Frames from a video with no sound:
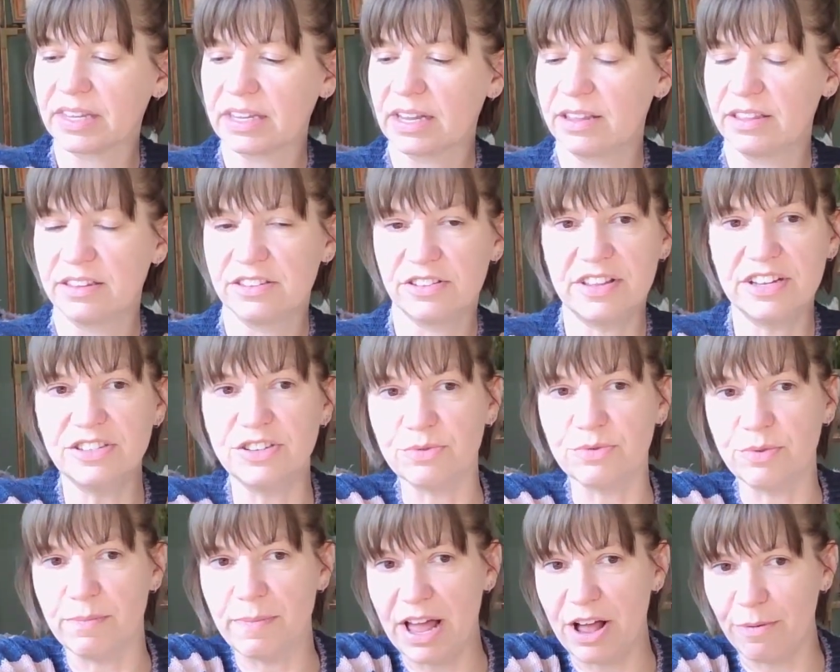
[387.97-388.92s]
so this is
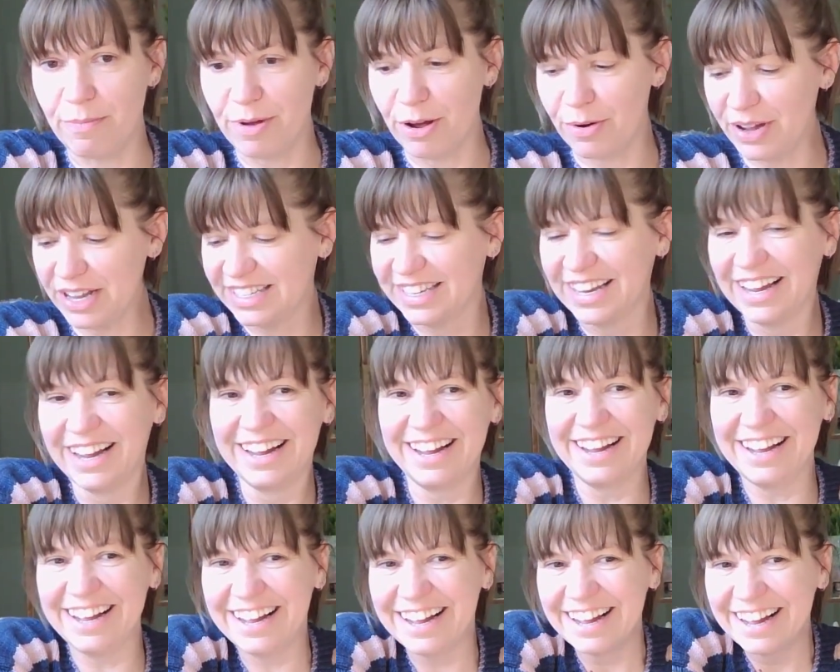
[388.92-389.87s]
where my elbow is.
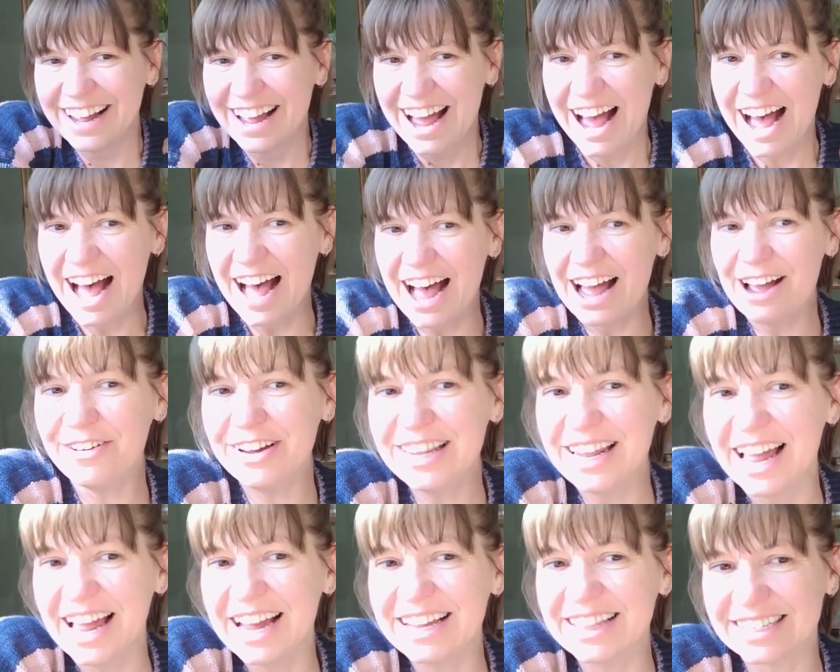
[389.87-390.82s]
I would
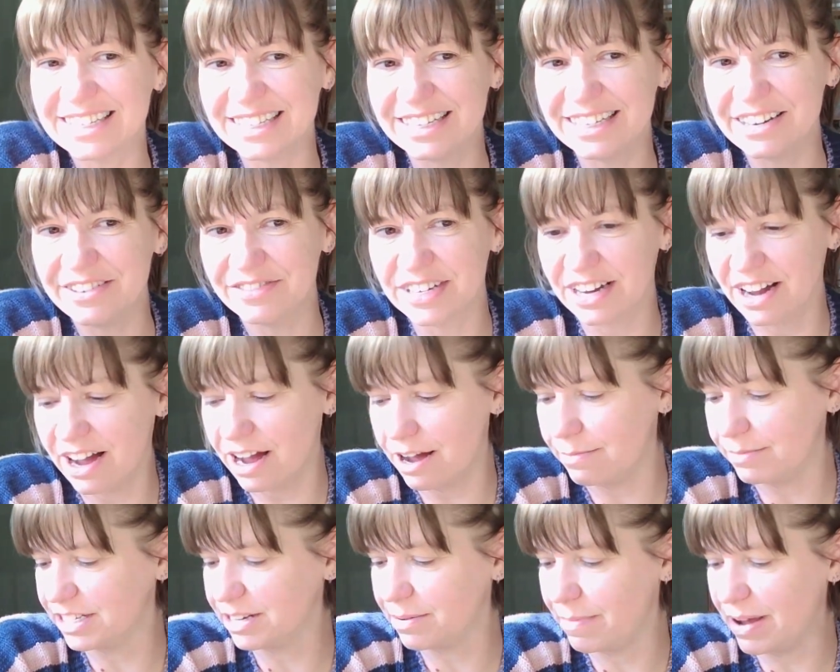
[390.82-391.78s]
like the sleeve to
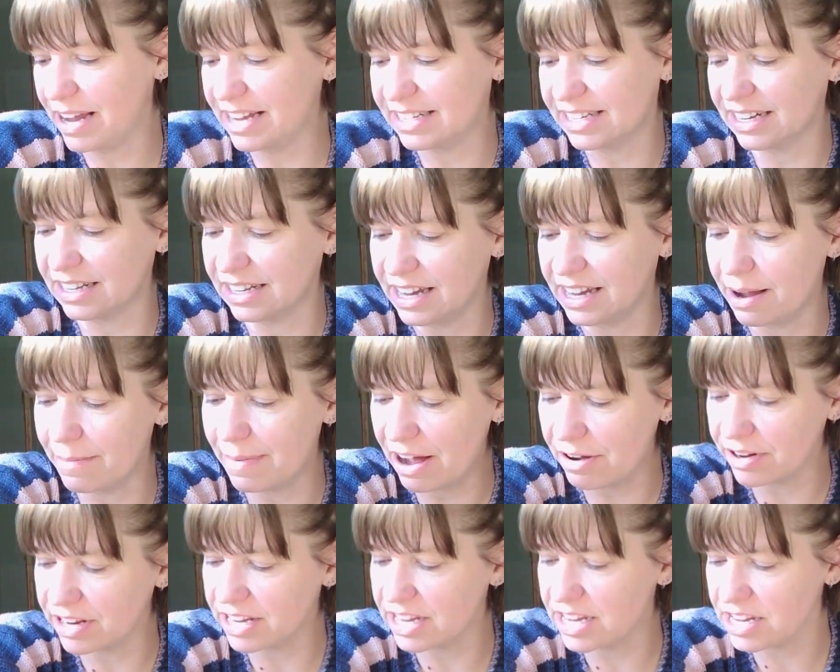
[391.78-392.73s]
come to basically
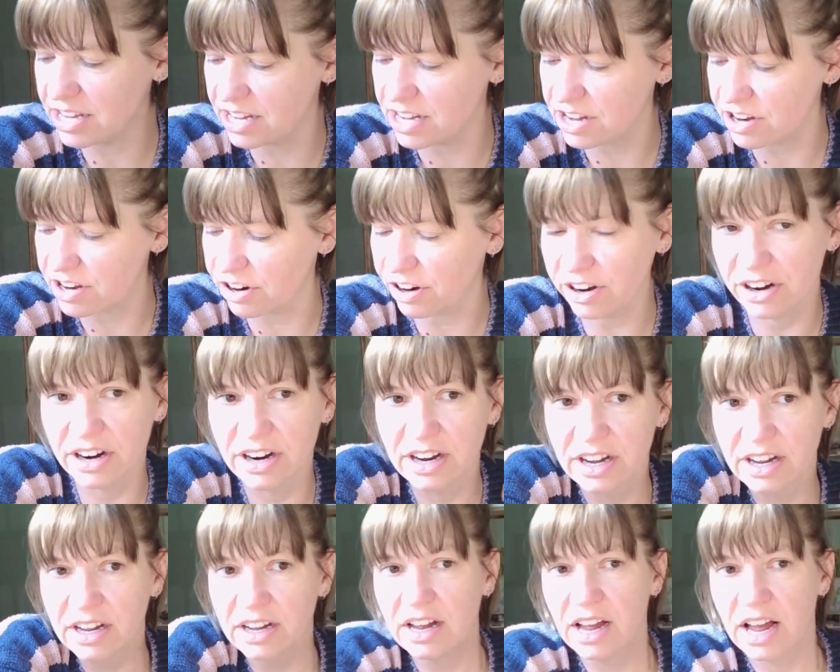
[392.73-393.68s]
about here,
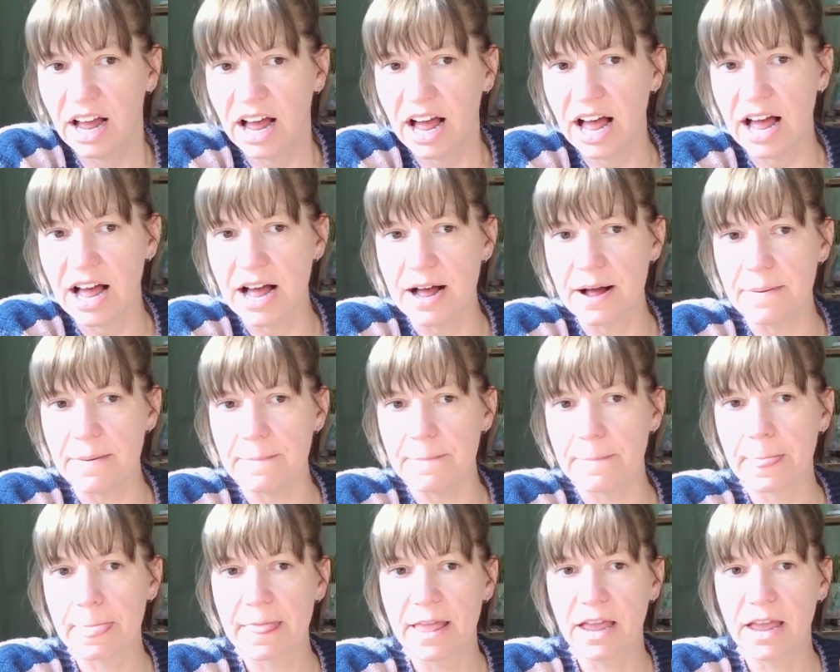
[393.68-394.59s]
and